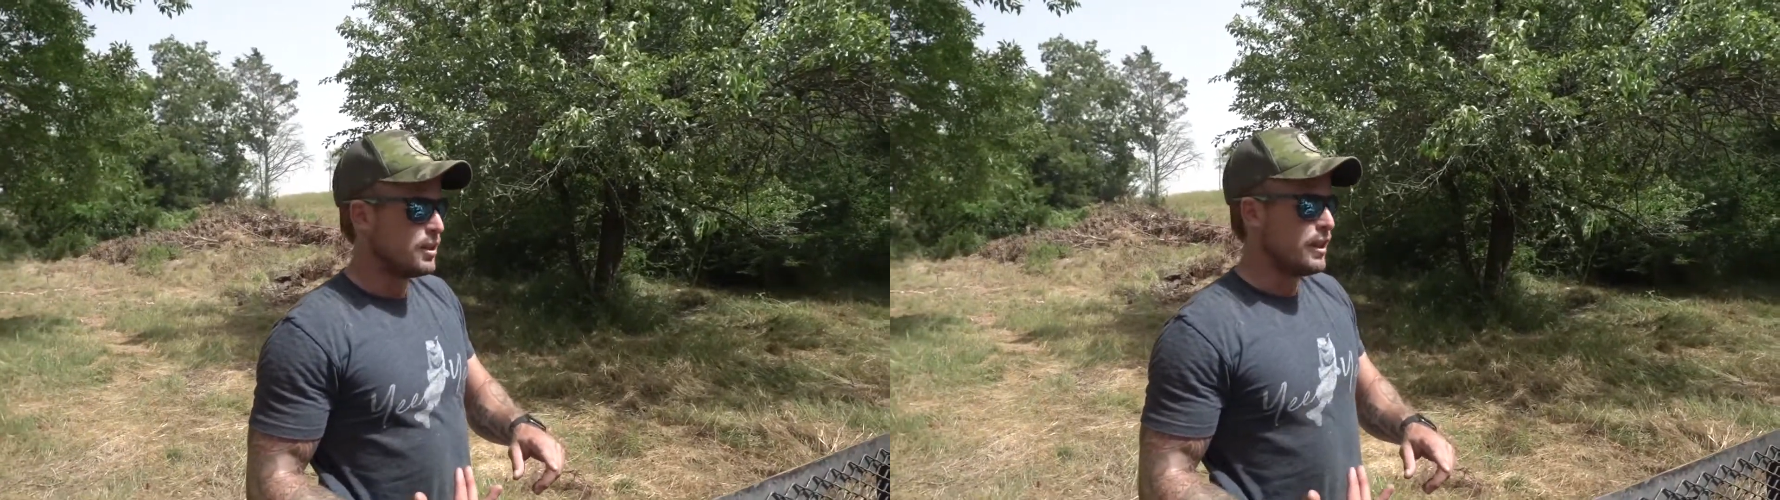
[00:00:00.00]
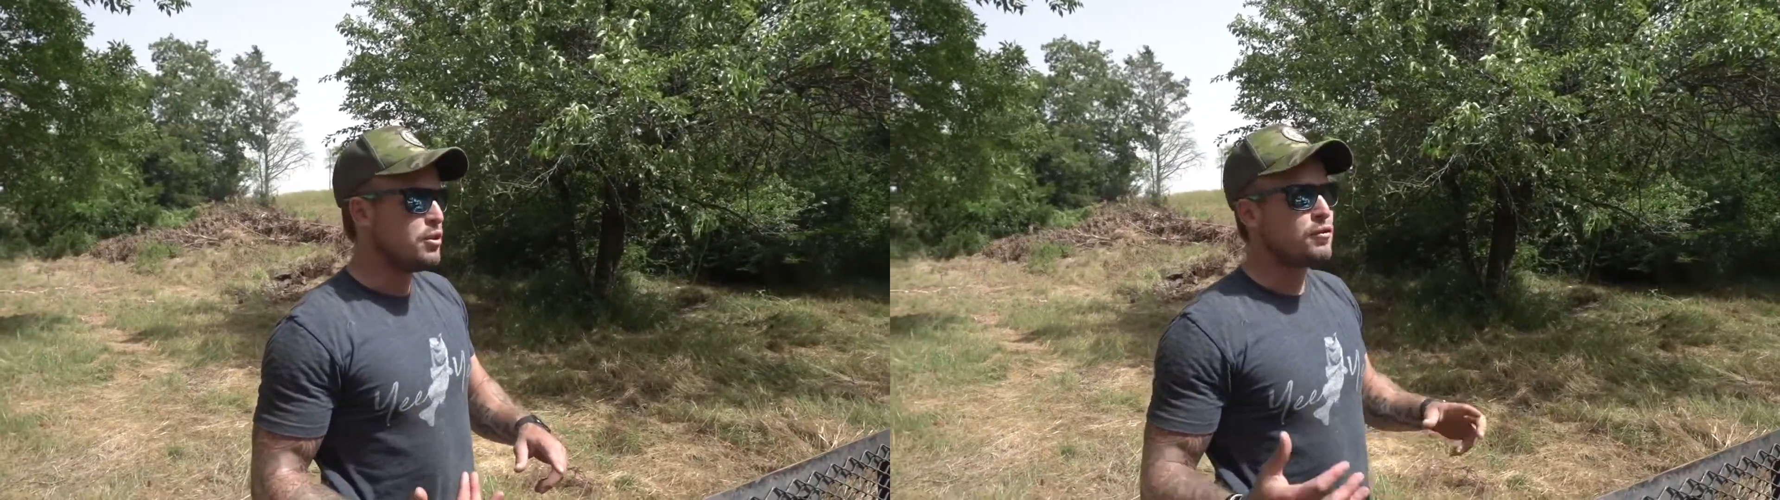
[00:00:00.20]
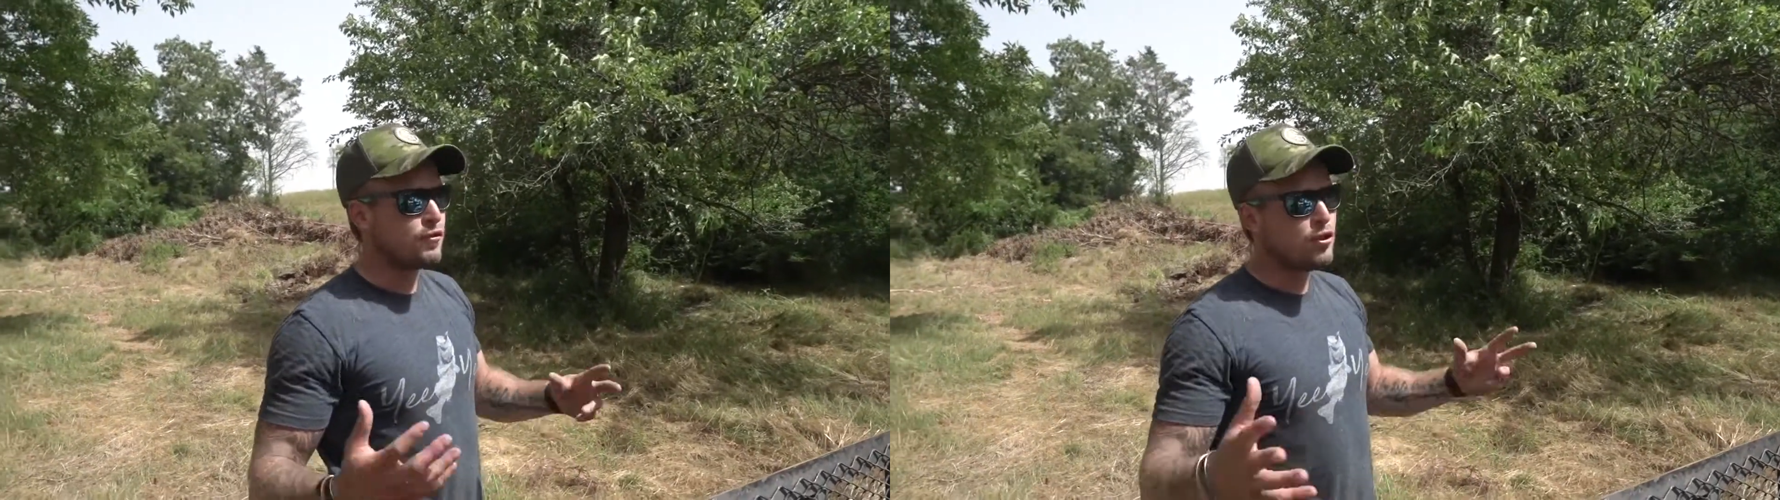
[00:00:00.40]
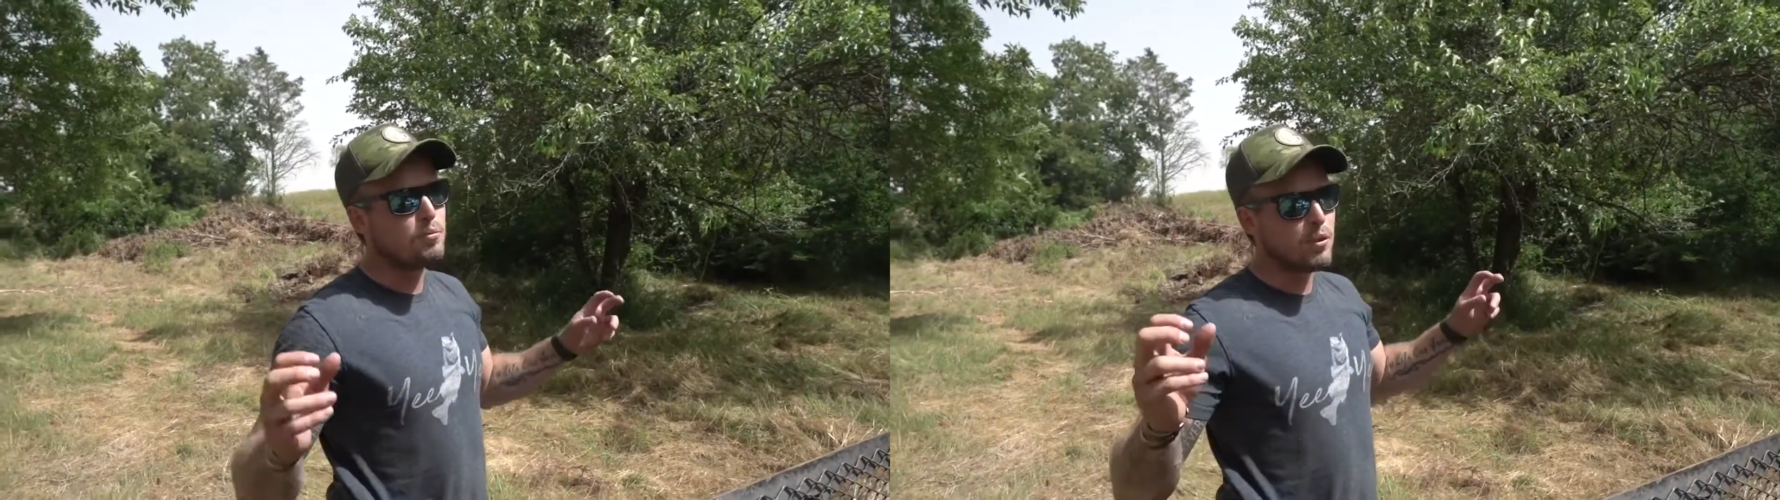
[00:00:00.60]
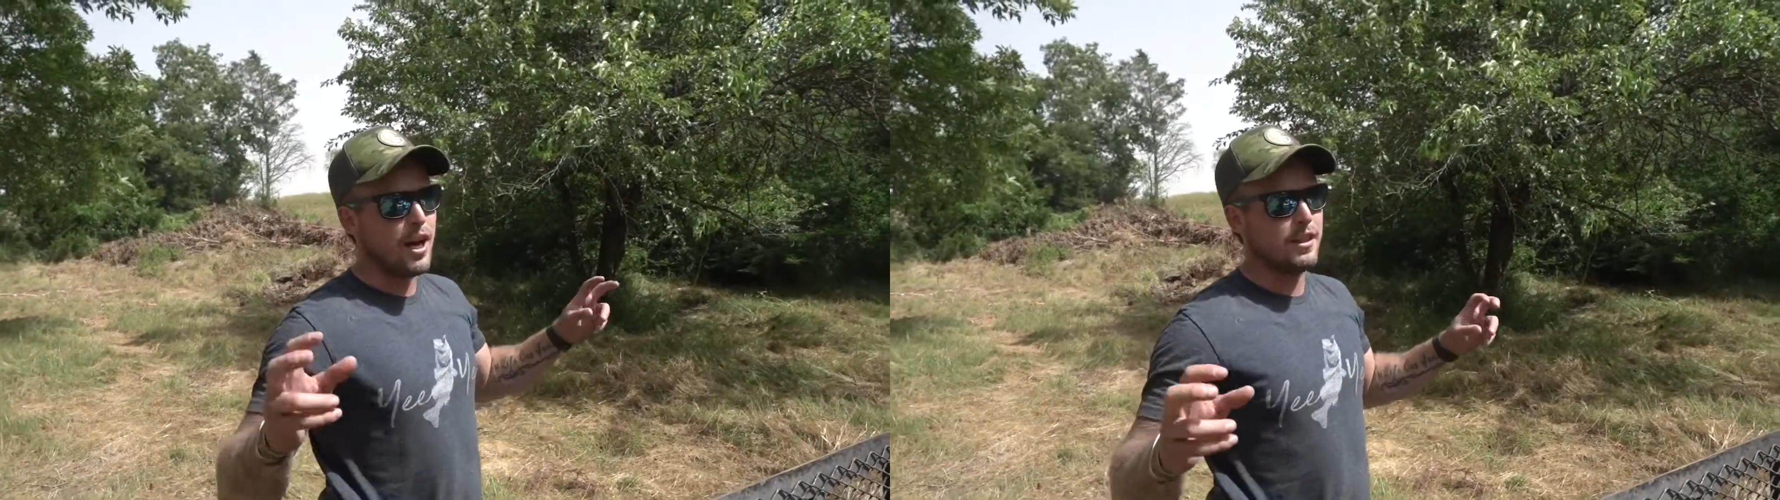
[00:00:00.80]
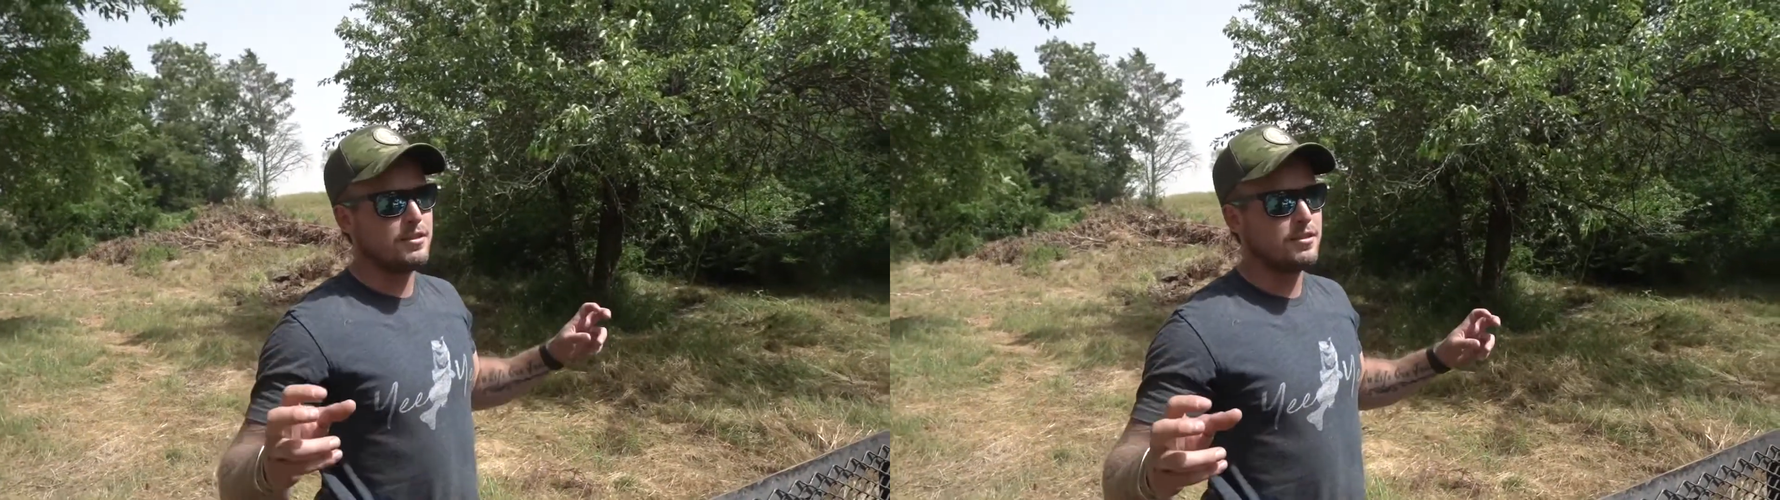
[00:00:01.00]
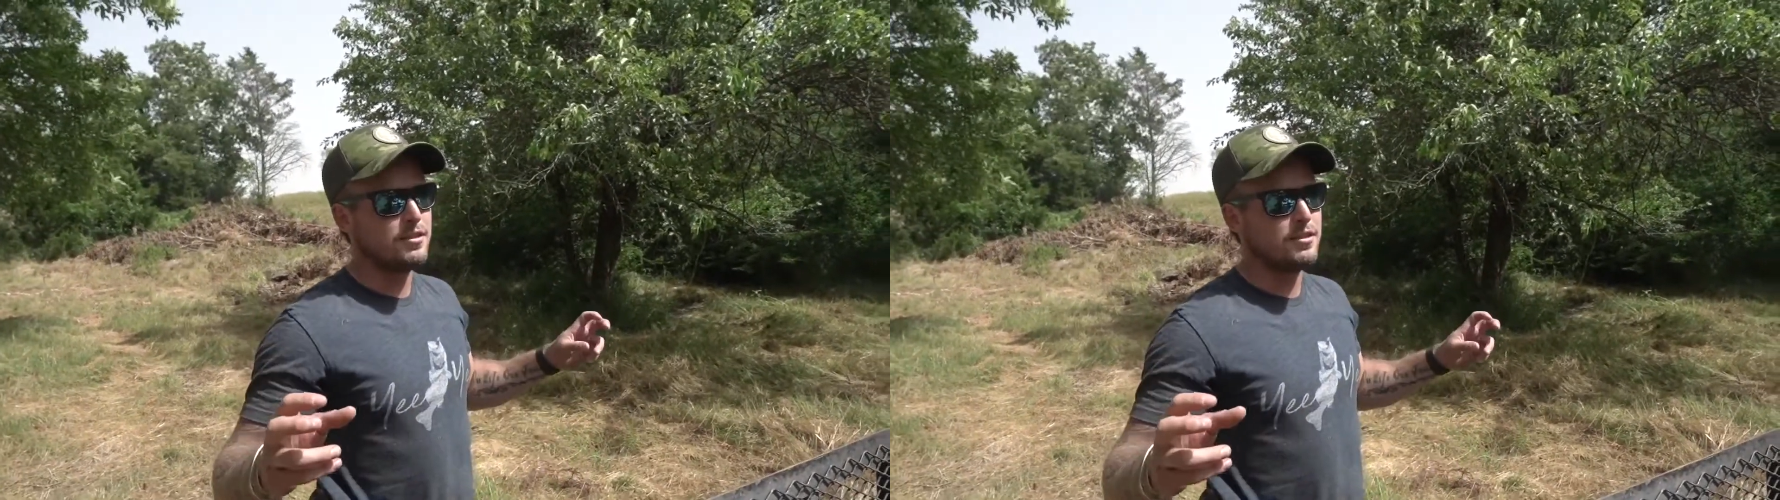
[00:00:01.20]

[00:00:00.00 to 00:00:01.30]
They use food plots.